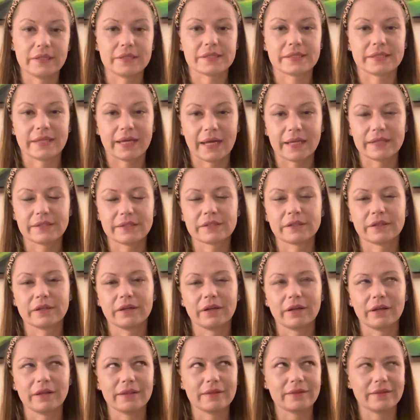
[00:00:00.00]
is that
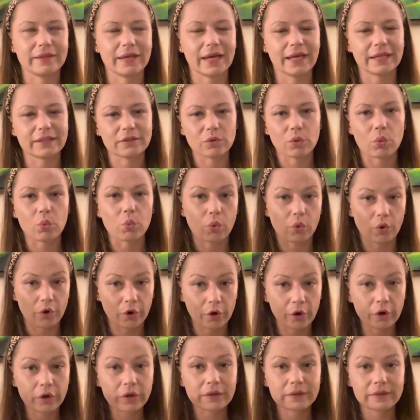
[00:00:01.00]
that
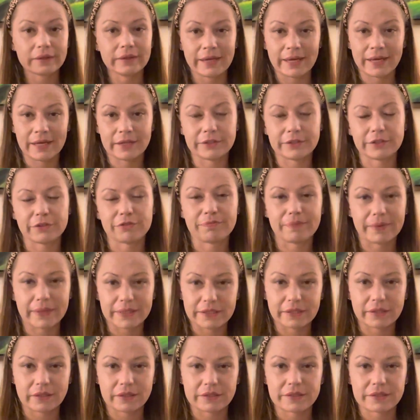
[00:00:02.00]
work, the Eight of
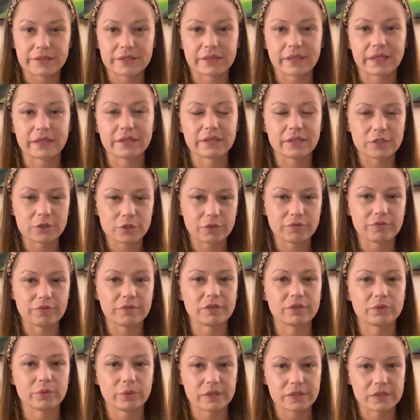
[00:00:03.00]
Pentacles that each of the
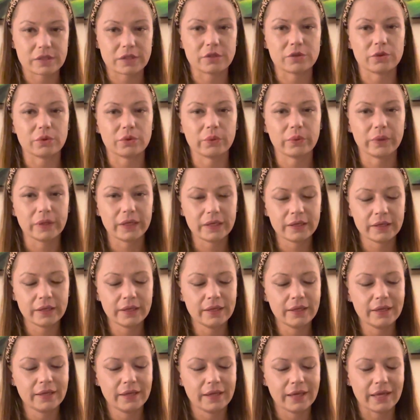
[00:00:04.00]
twins are doing,
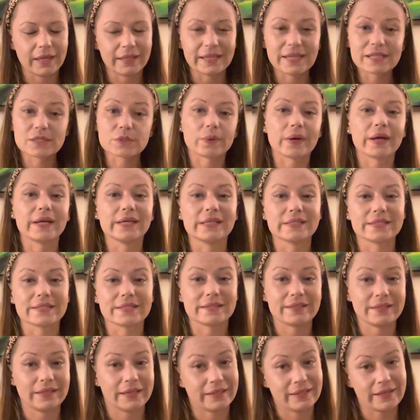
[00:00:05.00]
and that's why it's
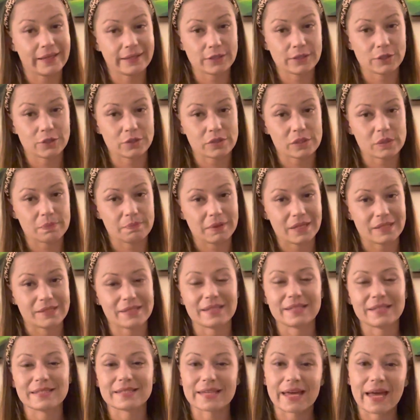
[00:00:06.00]
in the connection space.
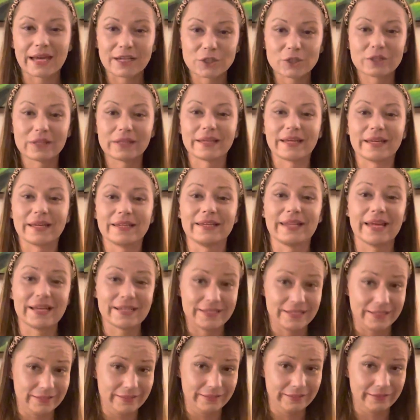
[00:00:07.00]
It's actually
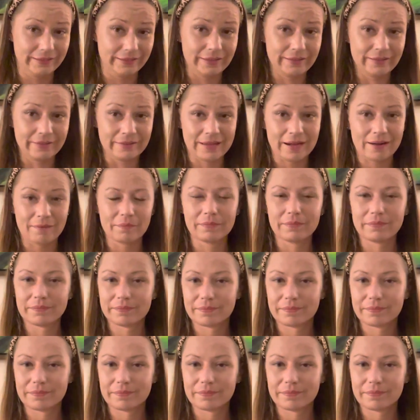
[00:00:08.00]
connecting them.